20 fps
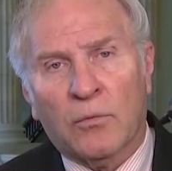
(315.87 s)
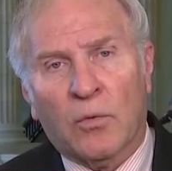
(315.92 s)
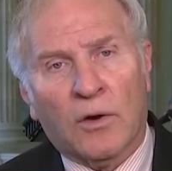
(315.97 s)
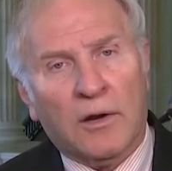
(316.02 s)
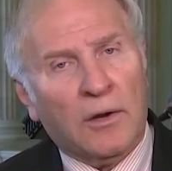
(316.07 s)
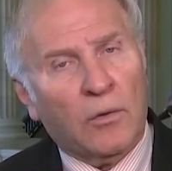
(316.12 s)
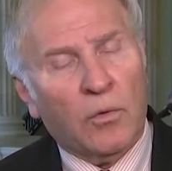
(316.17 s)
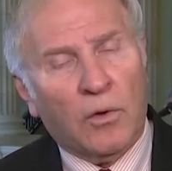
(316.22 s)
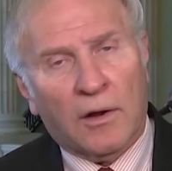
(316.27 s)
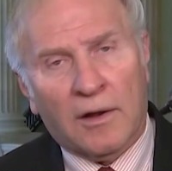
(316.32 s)
And
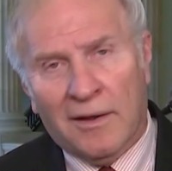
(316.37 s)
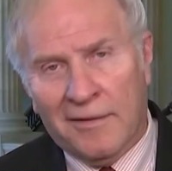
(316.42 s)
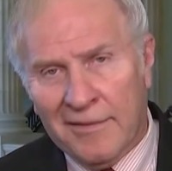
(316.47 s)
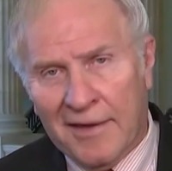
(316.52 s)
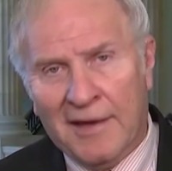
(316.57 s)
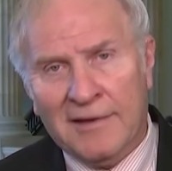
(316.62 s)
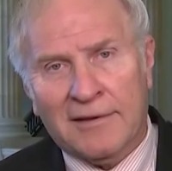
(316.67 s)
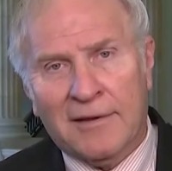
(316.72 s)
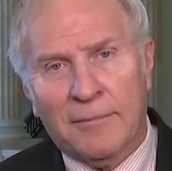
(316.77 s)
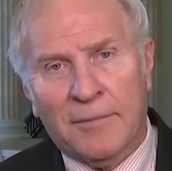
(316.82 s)
we're going to work
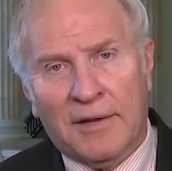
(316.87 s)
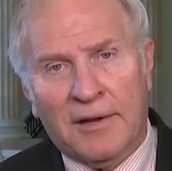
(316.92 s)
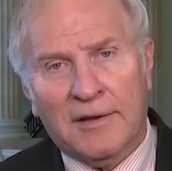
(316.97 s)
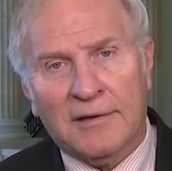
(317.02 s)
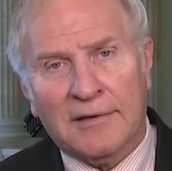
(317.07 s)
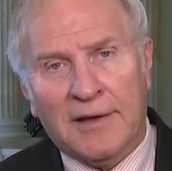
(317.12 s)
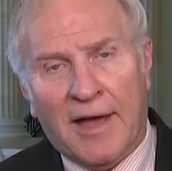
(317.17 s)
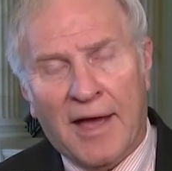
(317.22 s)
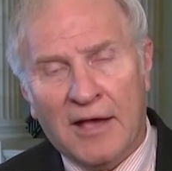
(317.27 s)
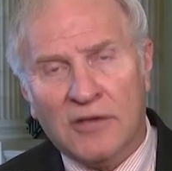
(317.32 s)
on that
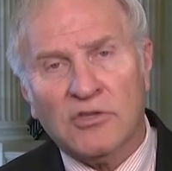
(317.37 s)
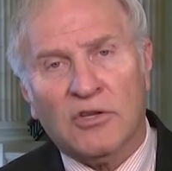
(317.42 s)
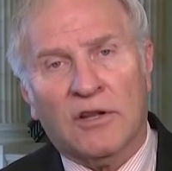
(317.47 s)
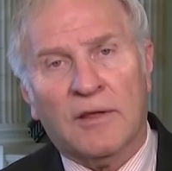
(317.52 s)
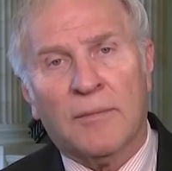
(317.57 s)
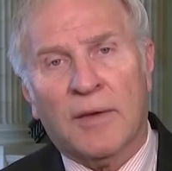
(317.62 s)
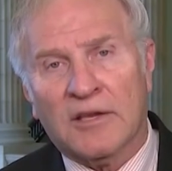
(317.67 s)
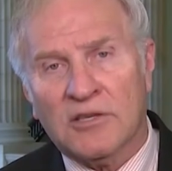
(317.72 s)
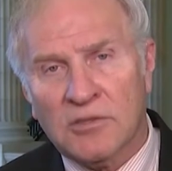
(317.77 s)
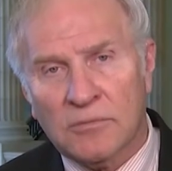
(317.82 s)
committee to
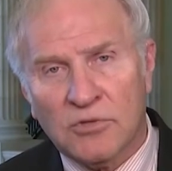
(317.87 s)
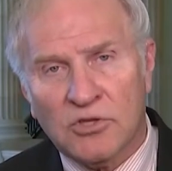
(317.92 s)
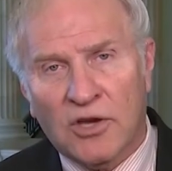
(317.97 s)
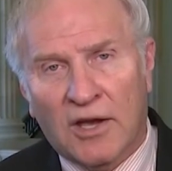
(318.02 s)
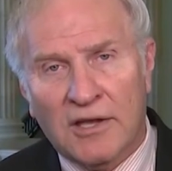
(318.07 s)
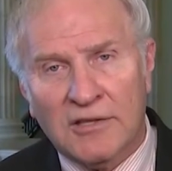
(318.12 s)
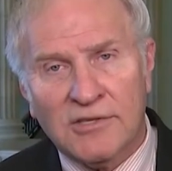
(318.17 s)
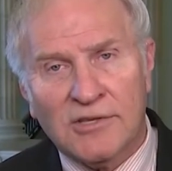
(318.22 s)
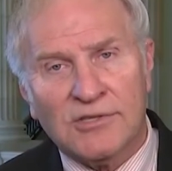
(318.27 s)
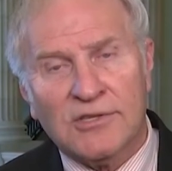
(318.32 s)
actually make some
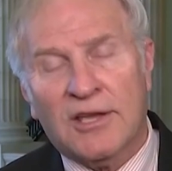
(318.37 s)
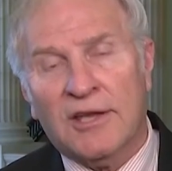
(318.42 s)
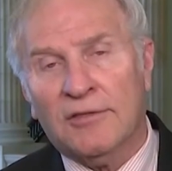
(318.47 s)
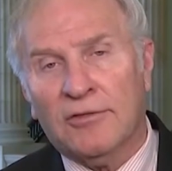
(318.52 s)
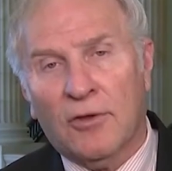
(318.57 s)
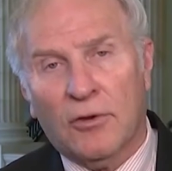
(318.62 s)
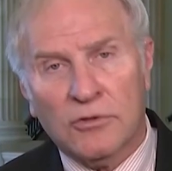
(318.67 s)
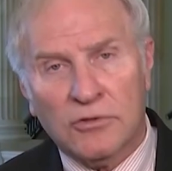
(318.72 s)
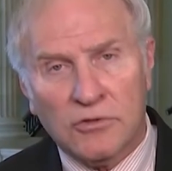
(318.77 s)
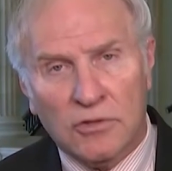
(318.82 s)
changes,
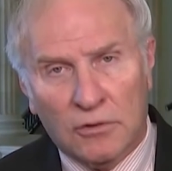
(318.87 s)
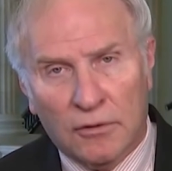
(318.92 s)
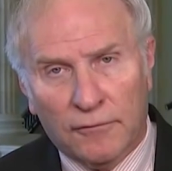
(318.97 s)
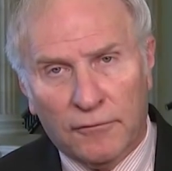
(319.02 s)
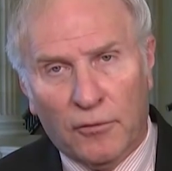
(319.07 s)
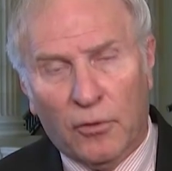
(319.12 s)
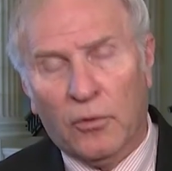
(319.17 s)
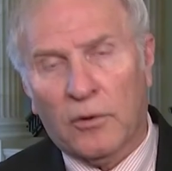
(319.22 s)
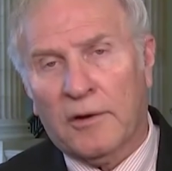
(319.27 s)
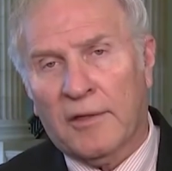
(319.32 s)
get those to
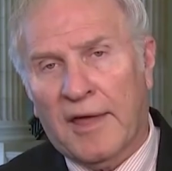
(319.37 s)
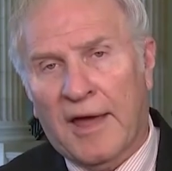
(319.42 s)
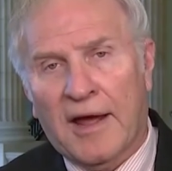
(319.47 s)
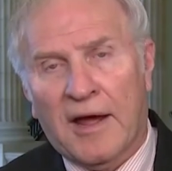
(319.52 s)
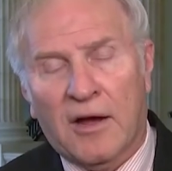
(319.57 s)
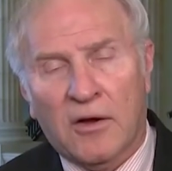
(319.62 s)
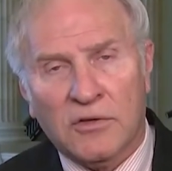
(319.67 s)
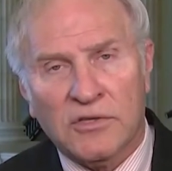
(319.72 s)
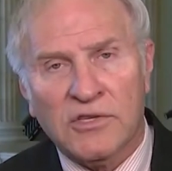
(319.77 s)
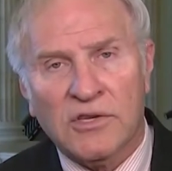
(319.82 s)
the floor of the
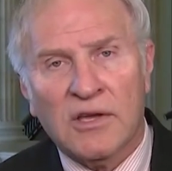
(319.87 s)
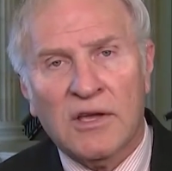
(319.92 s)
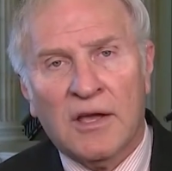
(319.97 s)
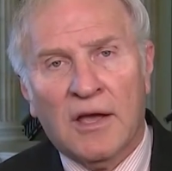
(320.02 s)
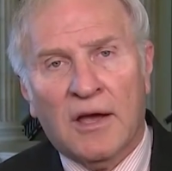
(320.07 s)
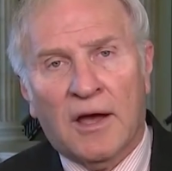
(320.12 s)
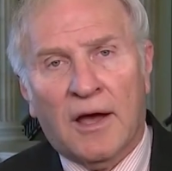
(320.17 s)
House,